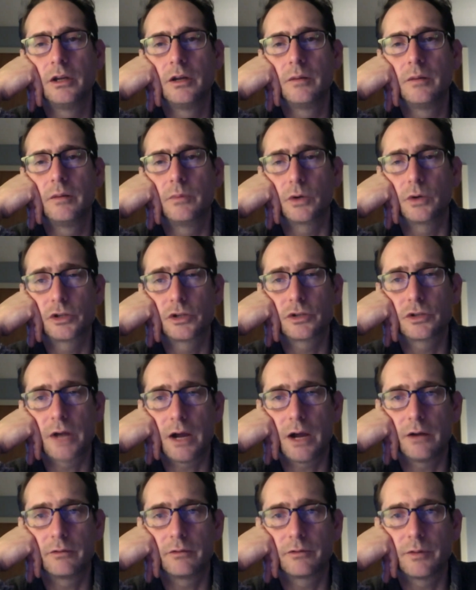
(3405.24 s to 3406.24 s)
brook
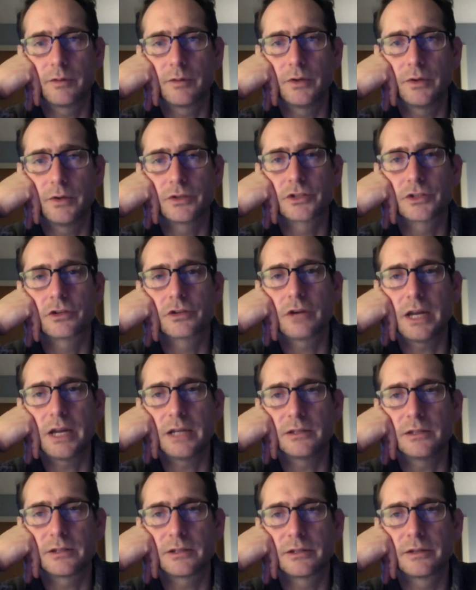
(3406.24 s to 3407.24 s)
trout from those
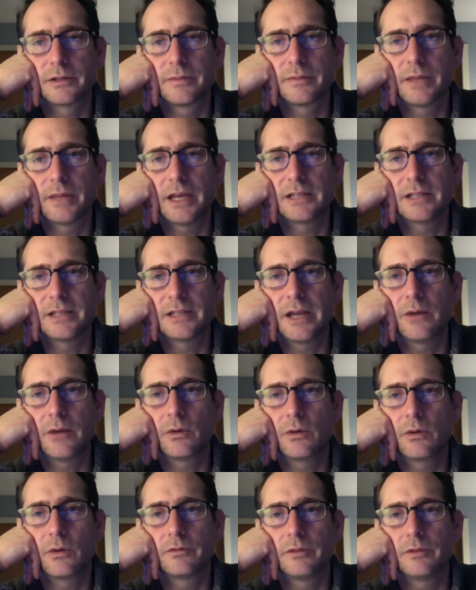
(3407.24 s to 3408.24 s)
screens as they
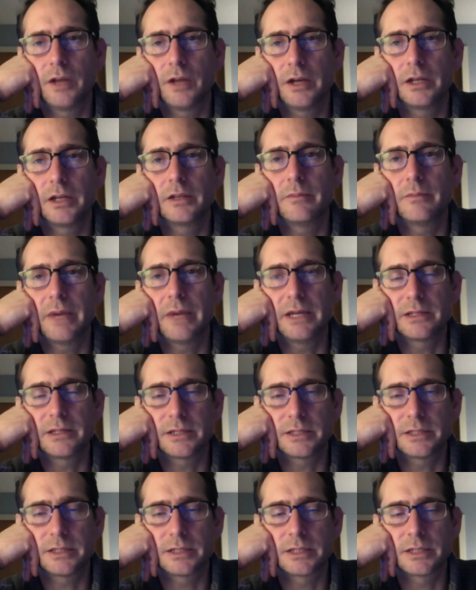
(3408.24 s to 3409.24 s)
were flooding the
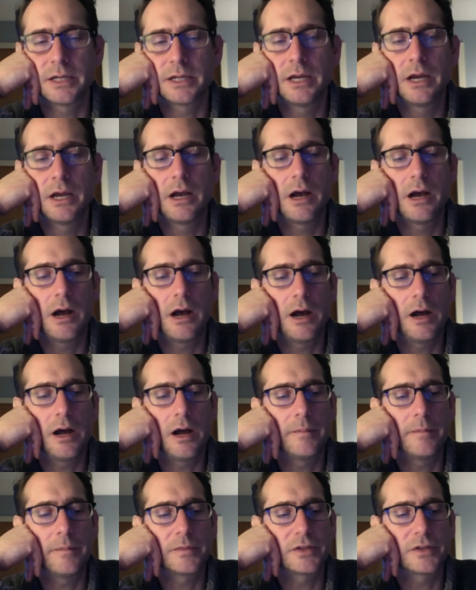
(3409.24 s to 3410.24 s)
basins.
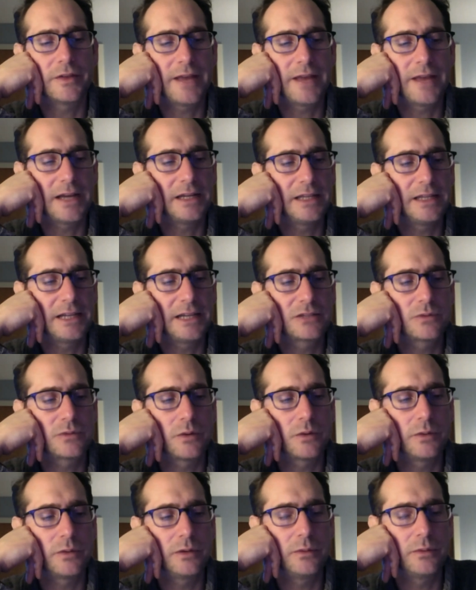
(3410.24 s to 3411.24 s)
Um, so that that's
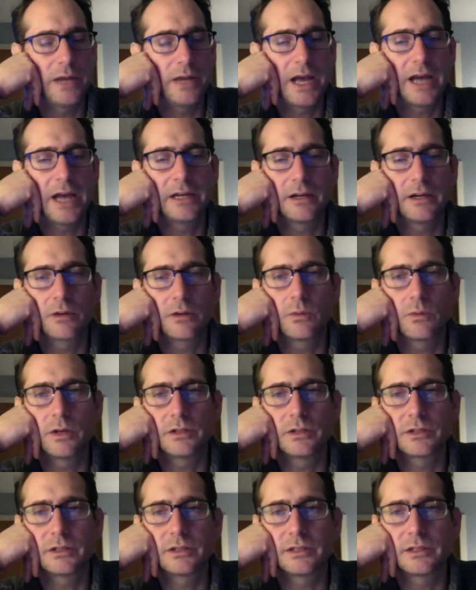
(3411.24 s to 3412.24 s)
what we, we had here
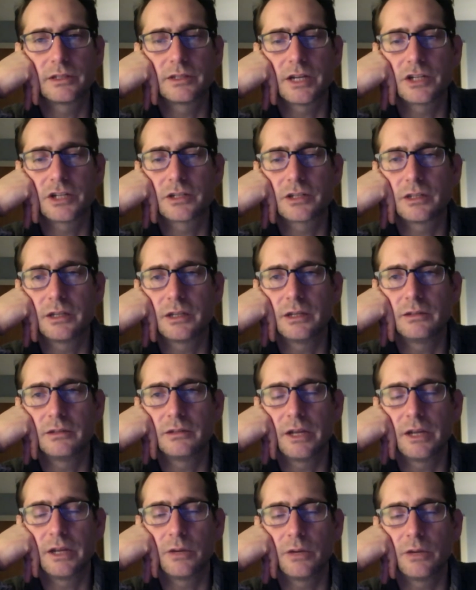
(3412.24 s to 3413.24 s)
was essentially
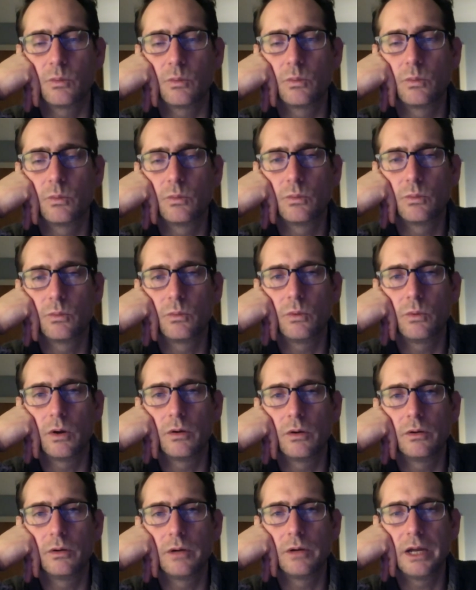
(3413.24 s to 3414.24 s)
a, a what
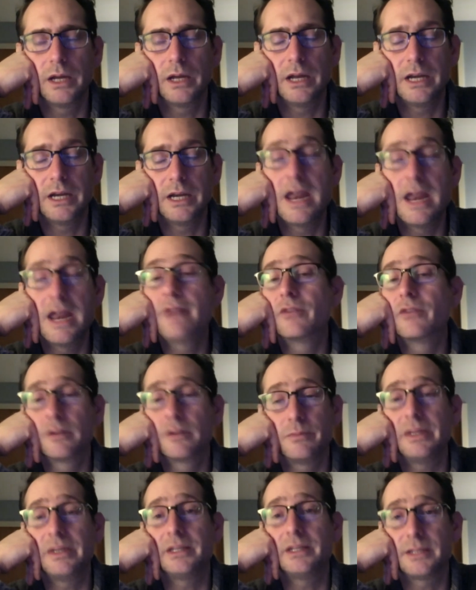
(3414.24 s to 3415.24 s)
a never to
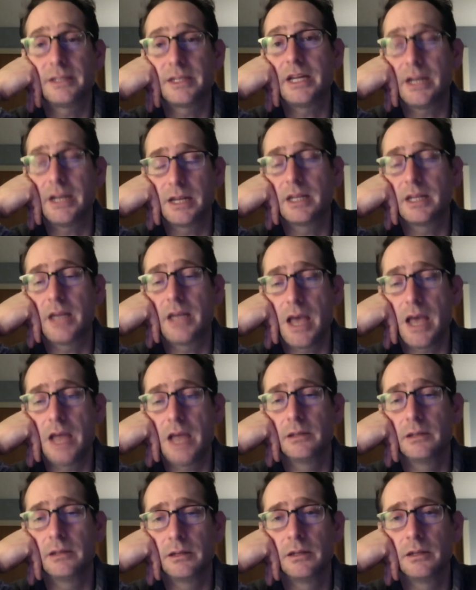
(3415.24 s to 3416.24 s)
be seen
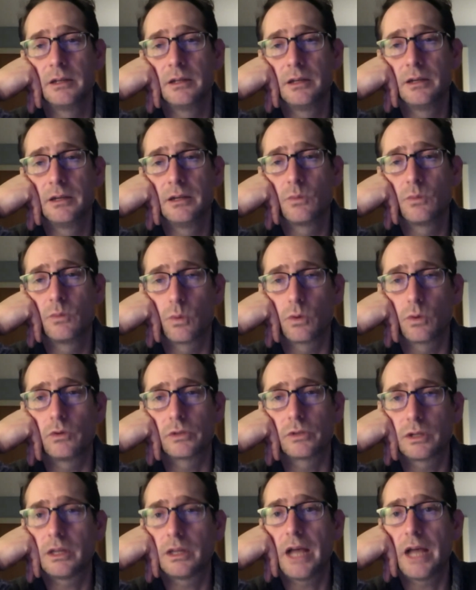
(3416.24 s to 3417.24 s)
again
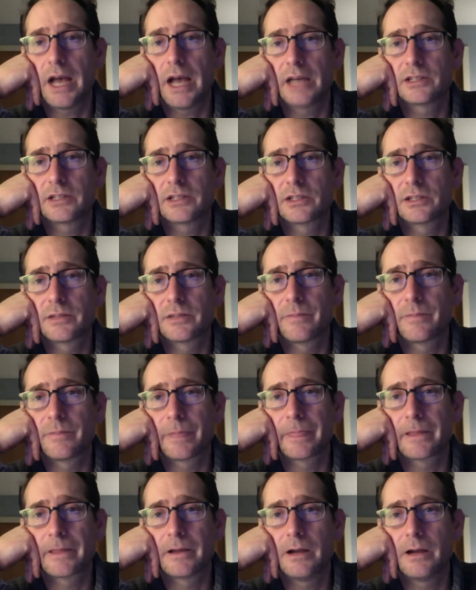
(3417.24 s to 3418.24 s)
world class
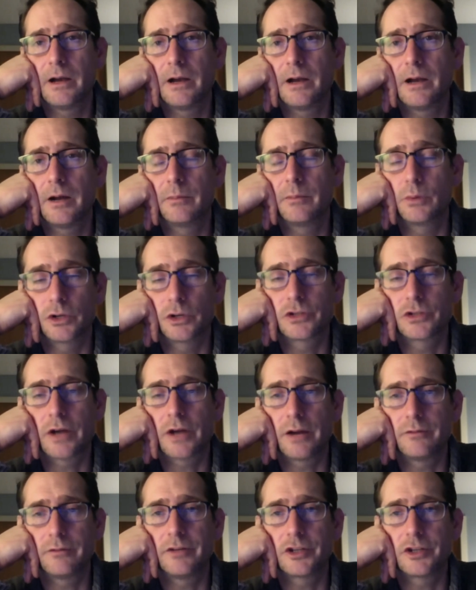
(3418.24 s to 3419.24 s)
uh, brook
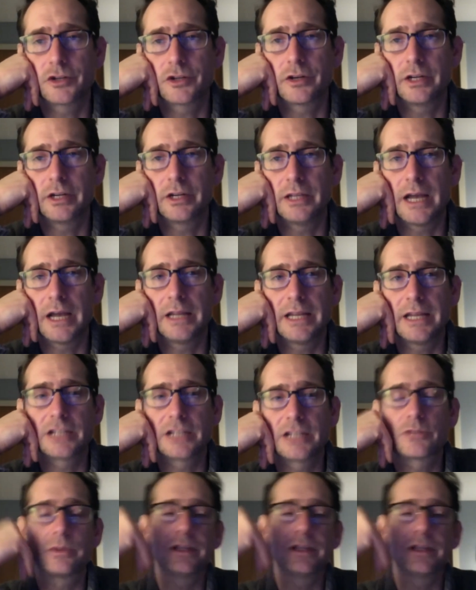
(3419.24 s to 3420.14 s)
trout fishery. That that's what